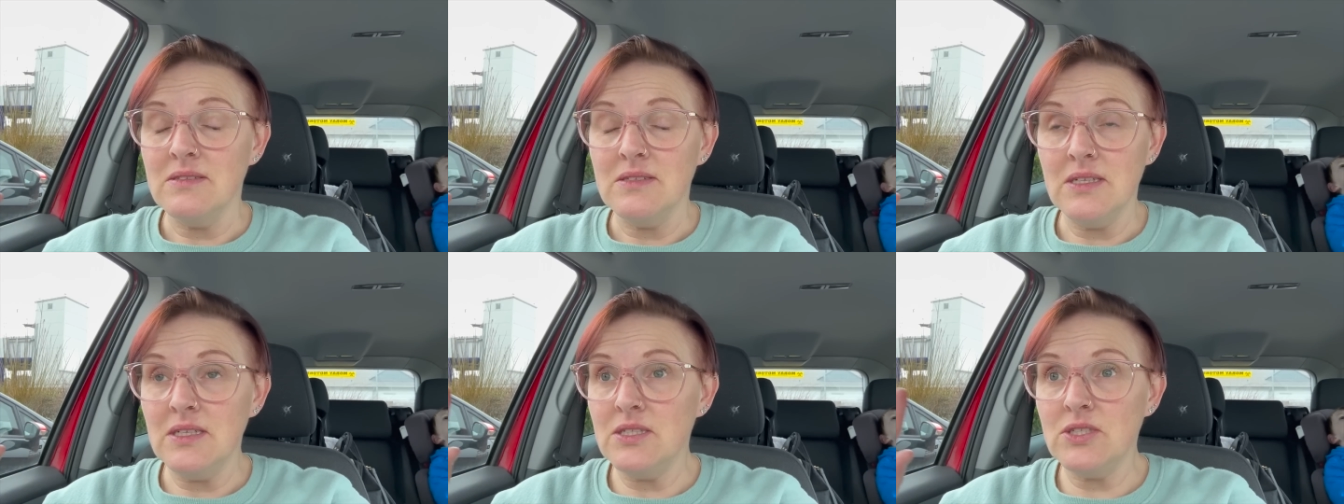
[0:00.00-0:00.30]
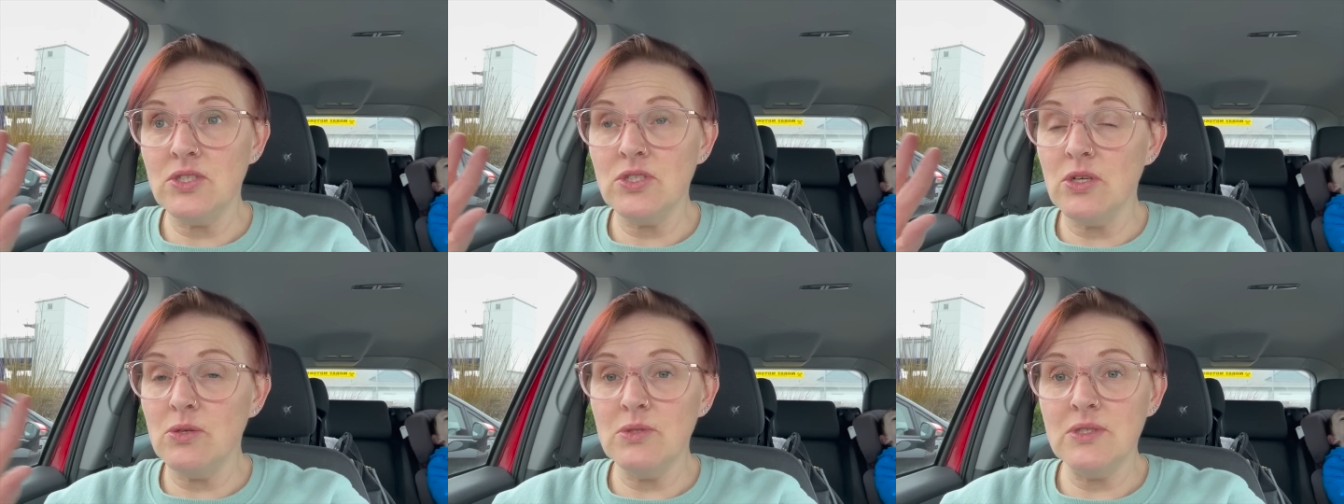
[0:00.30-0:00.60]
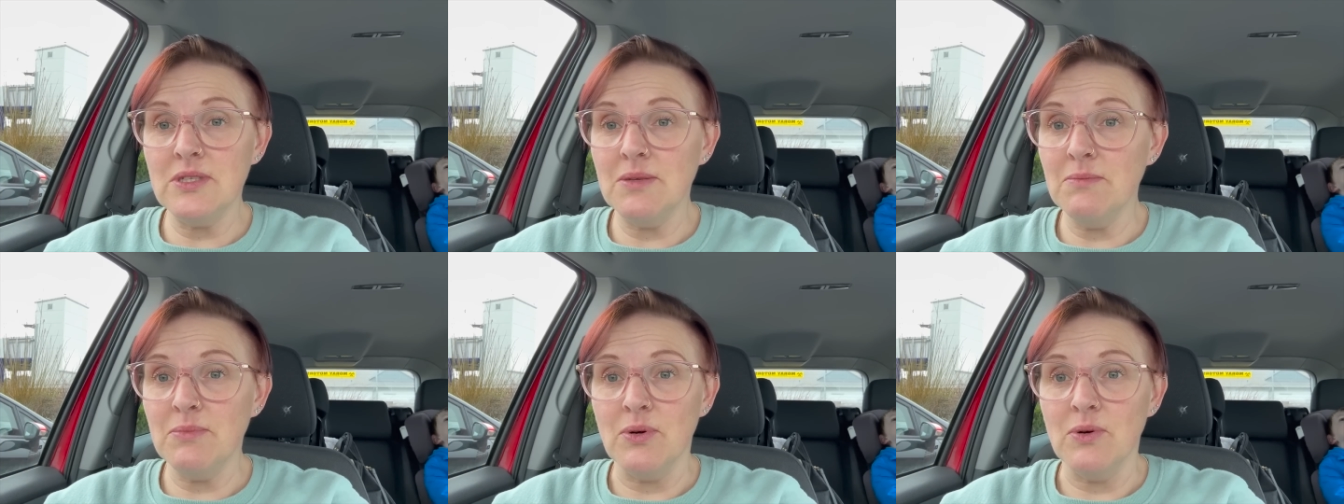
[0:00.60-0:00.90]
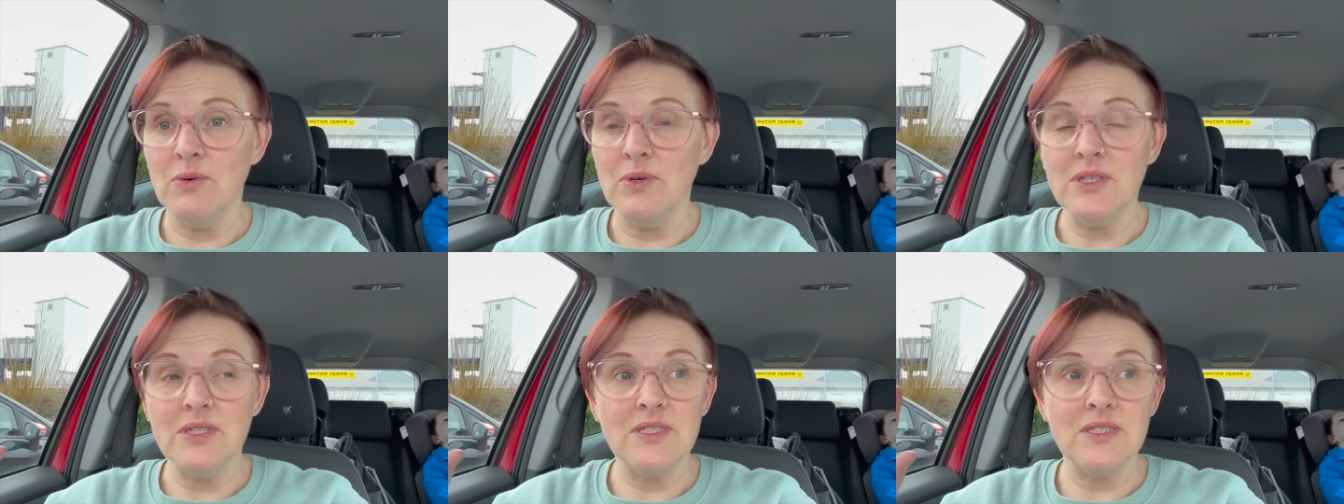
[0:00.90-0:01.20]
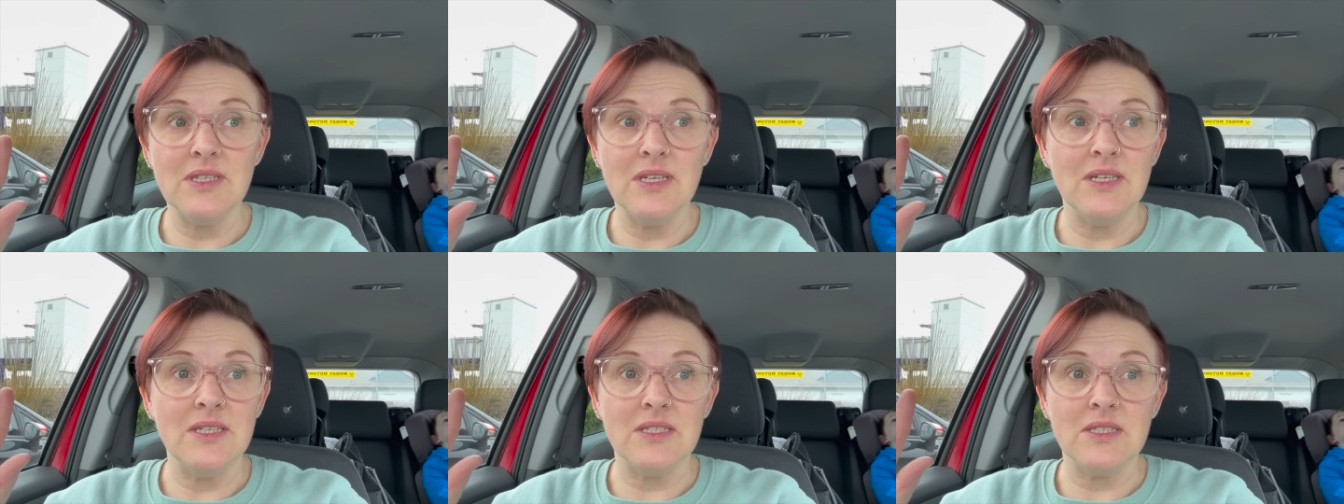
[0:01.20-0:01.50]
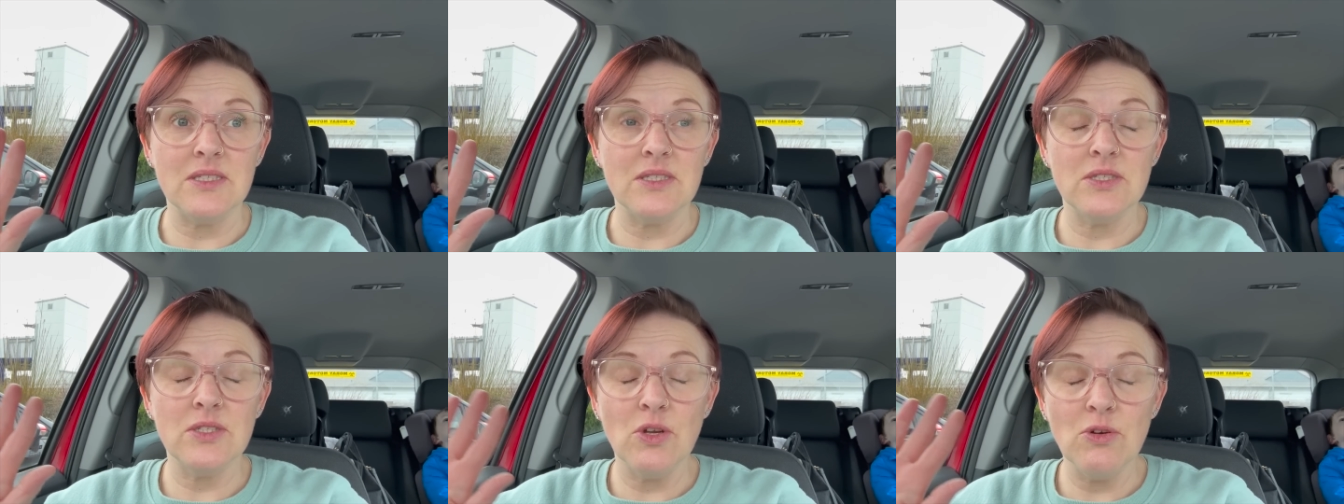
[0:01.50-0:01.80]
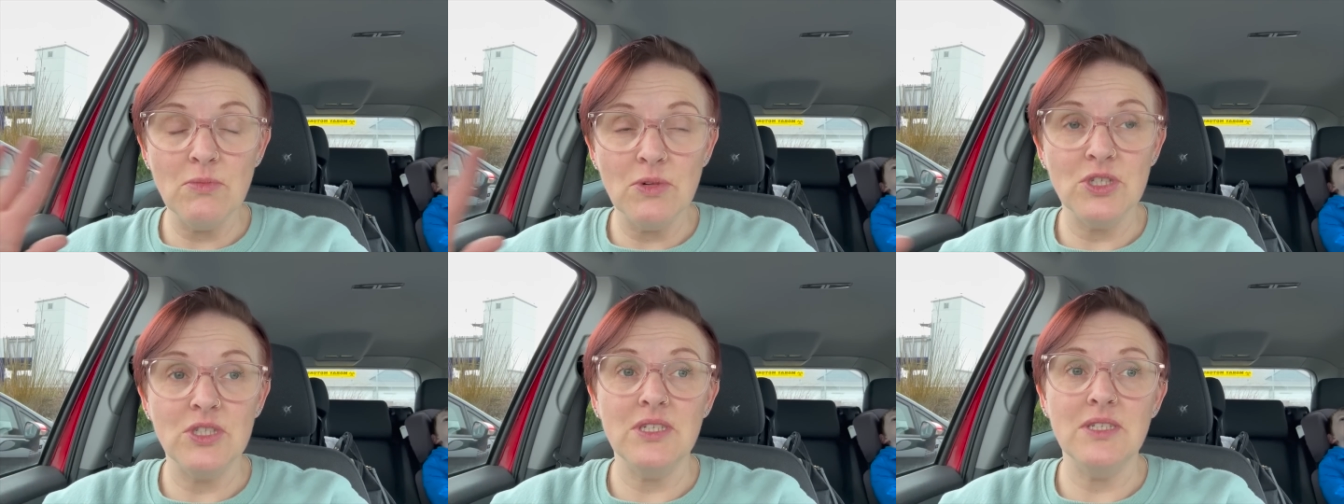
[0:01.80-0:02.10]
It's so simple. It's it's so
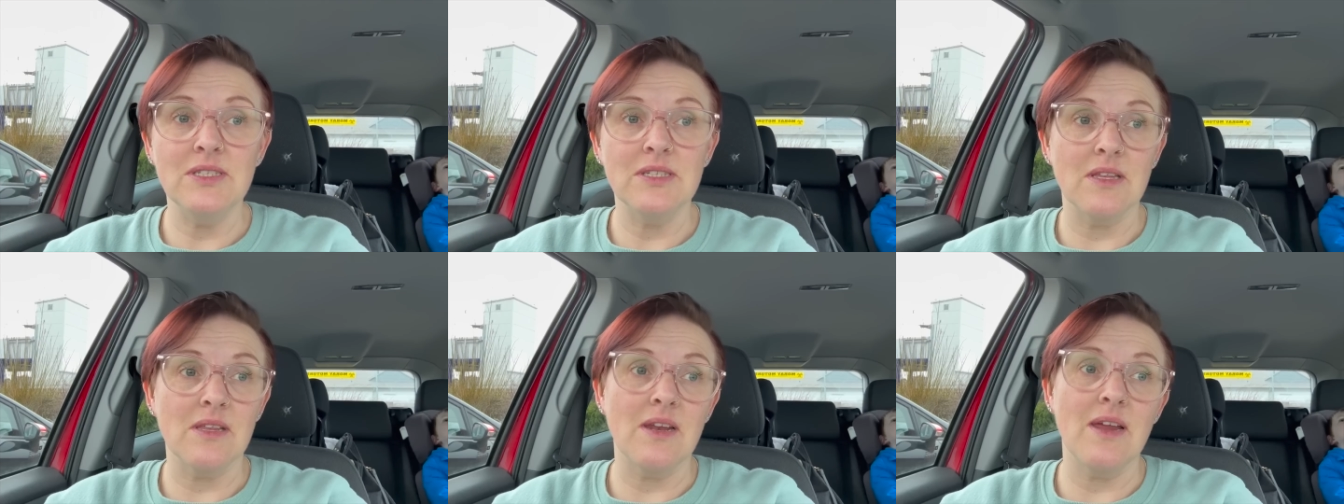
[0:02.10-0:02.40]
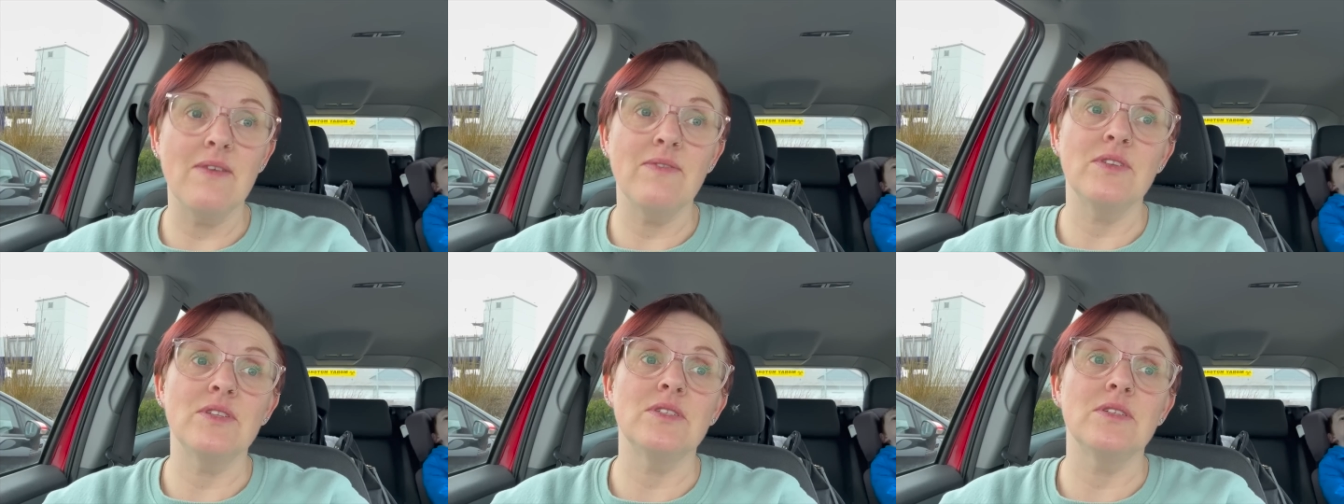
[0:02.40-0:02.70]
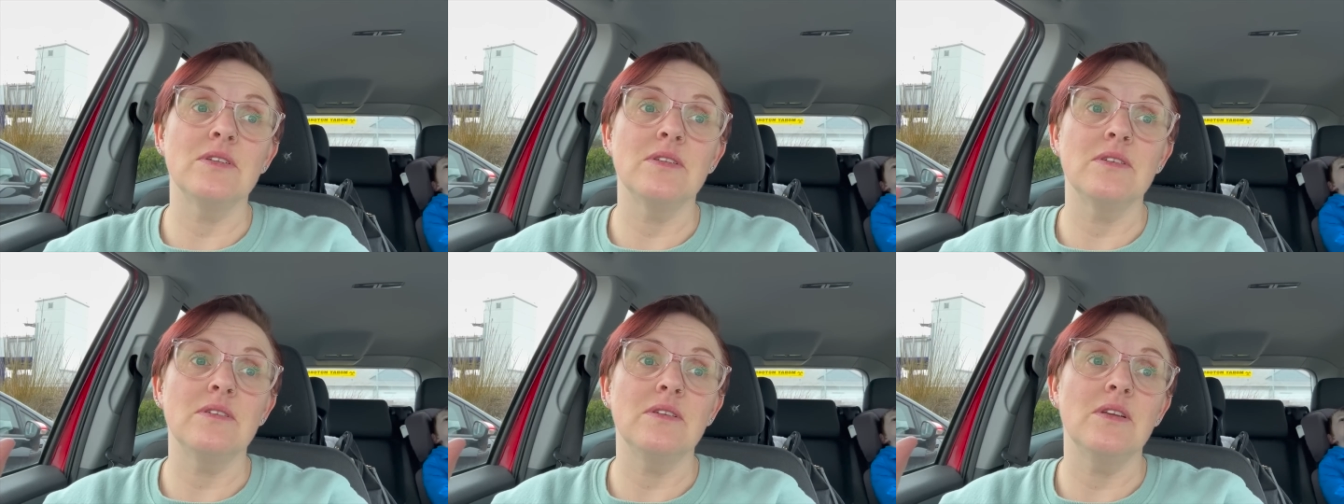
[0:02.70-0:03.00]
much easier than having to,